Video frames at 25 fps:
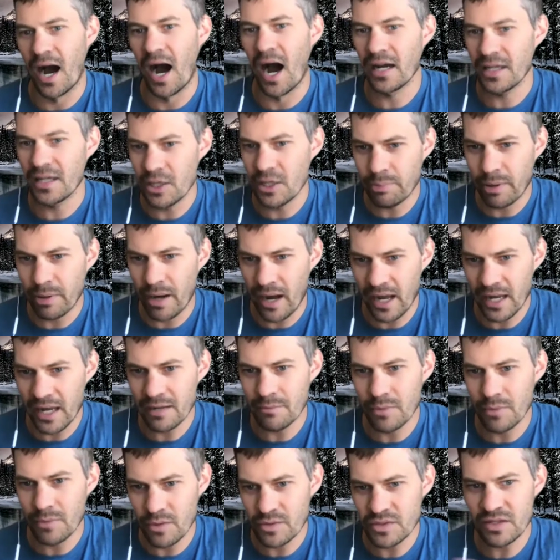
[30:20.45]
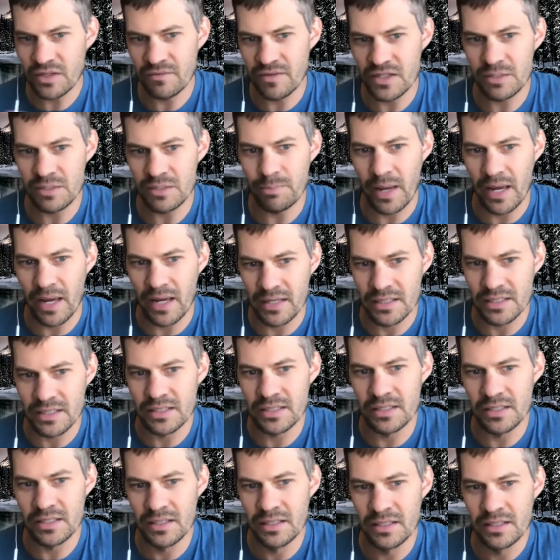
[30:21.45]
occupying most of the
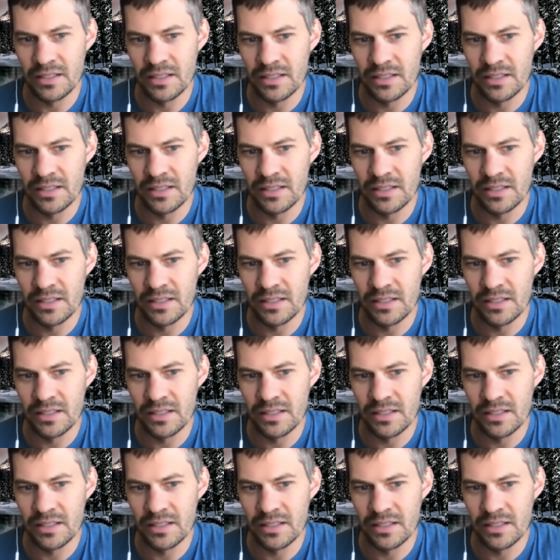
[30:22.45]
space,